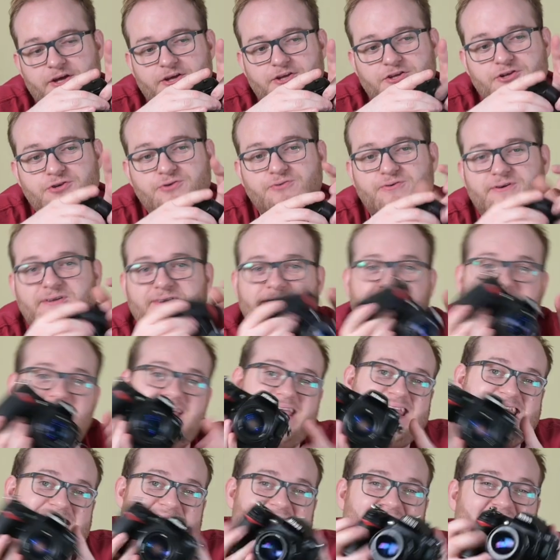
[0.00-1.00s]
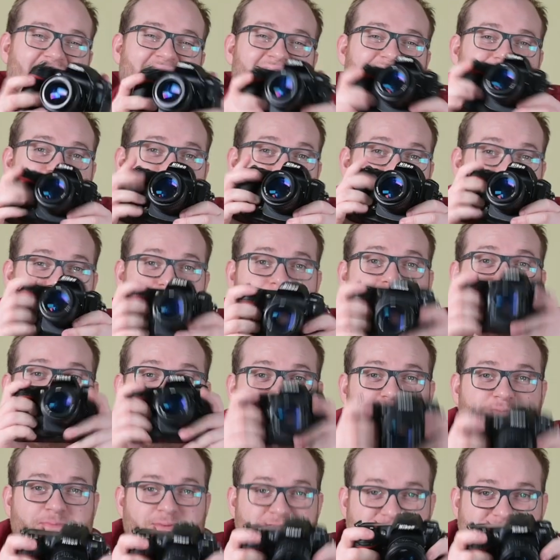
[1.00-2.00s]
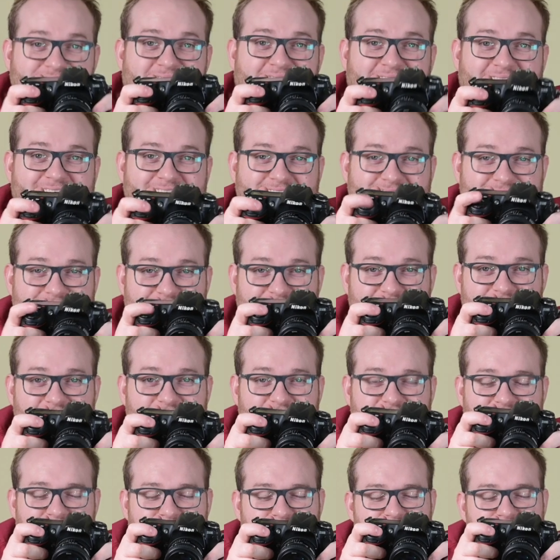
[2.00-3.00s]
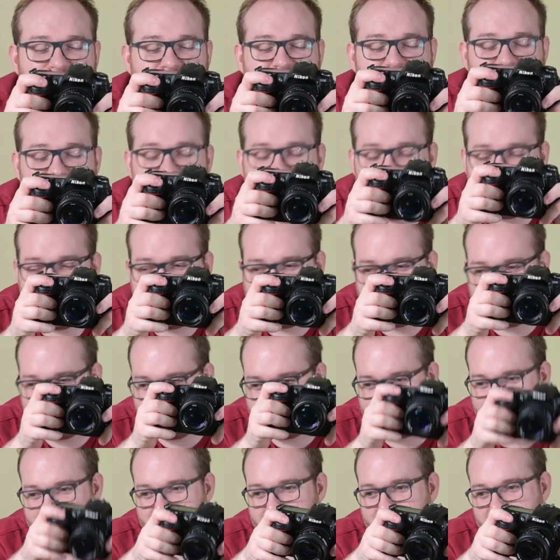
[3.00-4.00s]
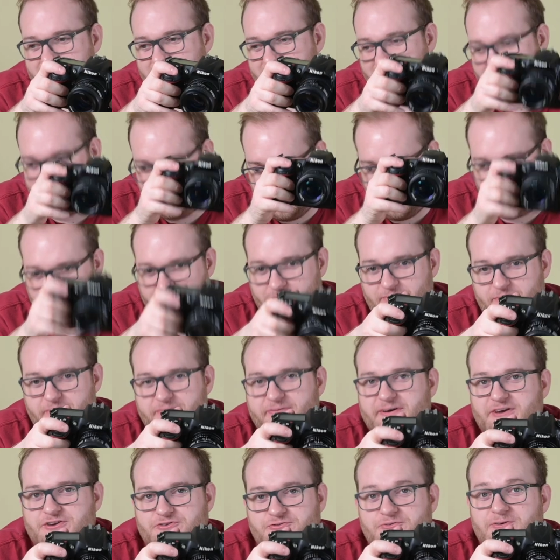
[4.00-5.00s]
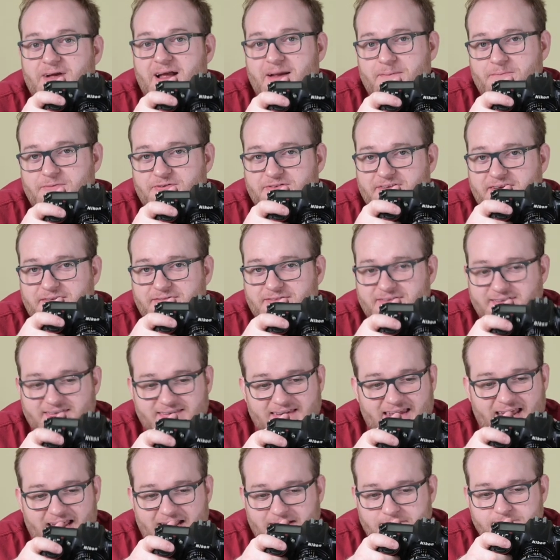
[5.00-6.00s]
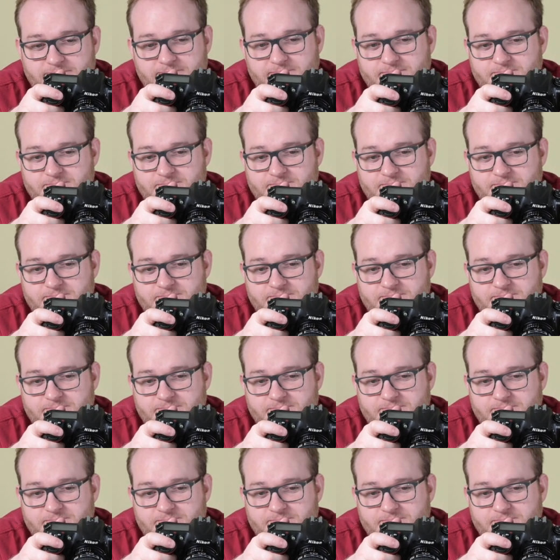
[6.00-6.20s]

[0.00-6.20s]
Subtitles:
you can take 8 frames per second. That is as good as a lot of professional cameras even today.